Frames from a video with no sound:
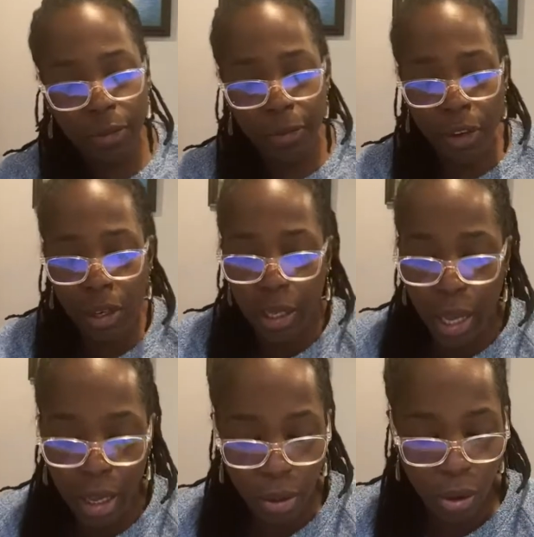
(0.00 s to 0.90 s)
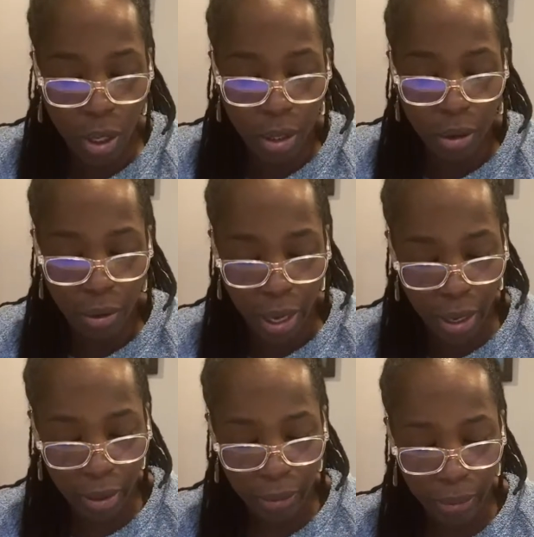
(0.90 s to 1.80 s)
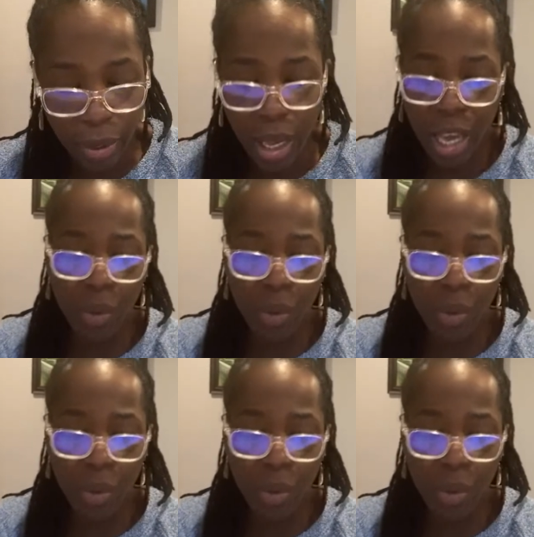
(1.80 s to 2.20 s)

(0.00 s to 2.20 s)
full length on the ground and